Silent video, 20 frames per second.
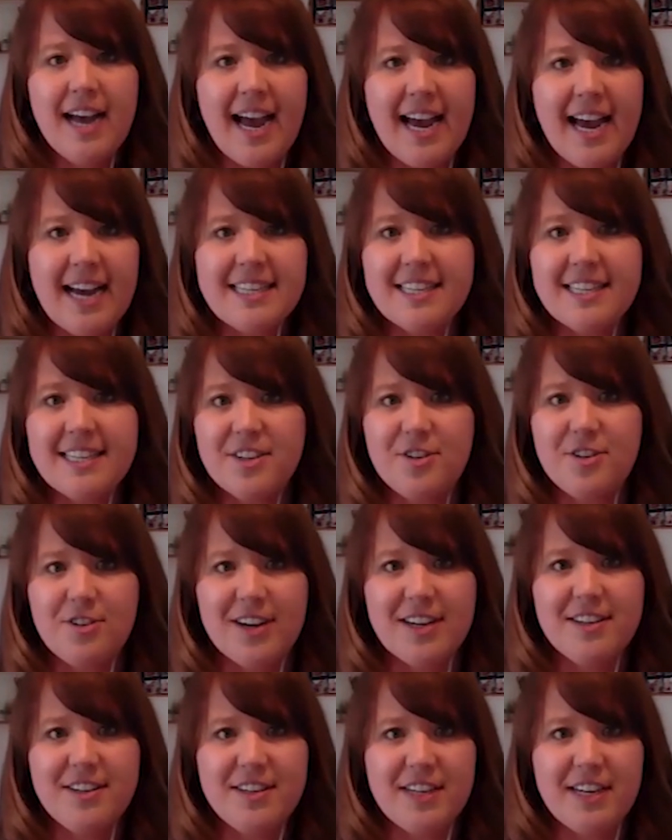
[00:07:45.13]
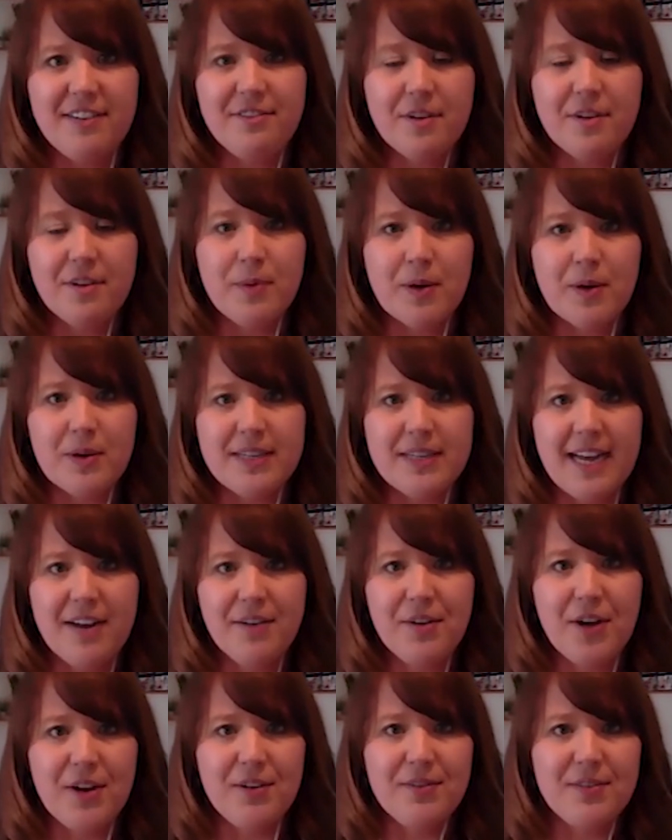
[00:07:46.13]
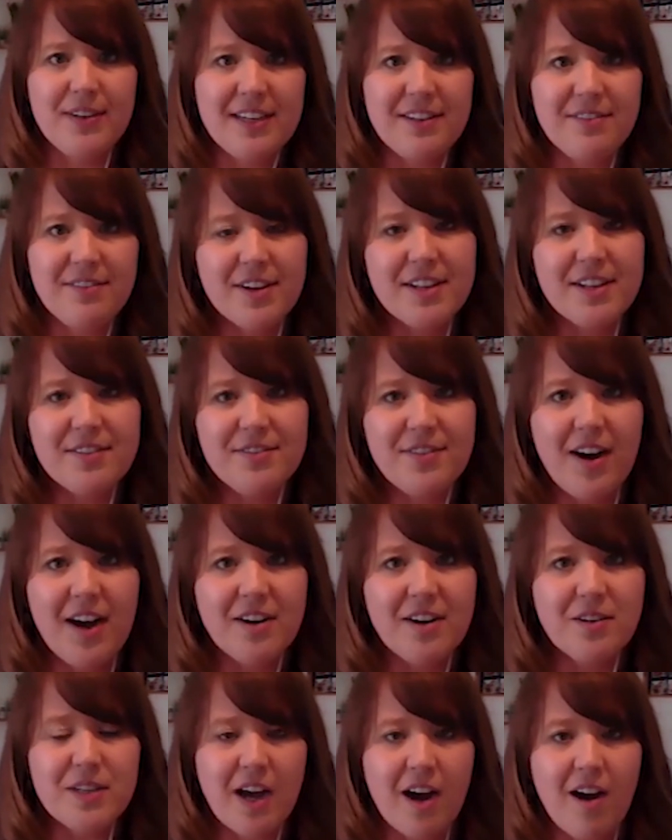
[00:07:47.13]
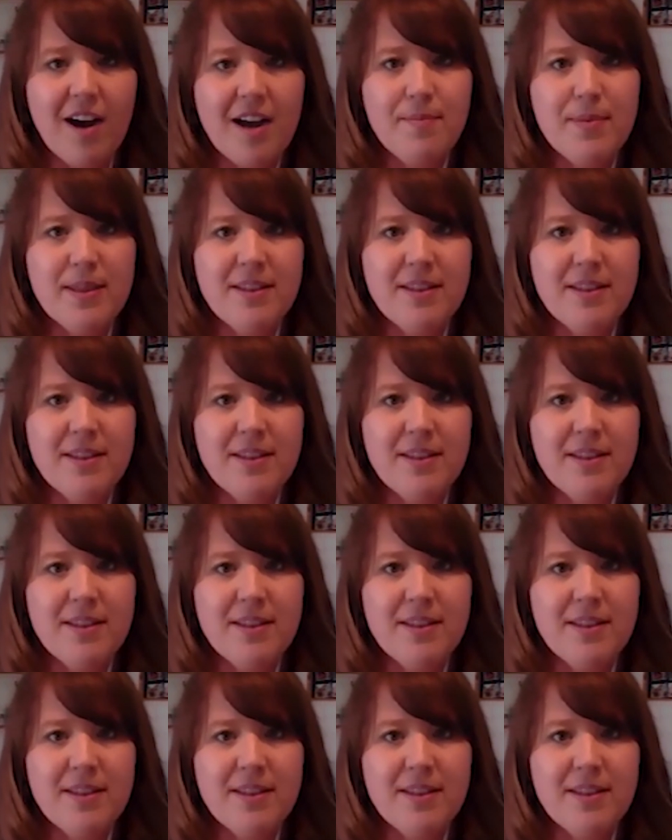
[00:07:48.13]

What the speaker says: exit strategy from lockdown, hopefully for the final time,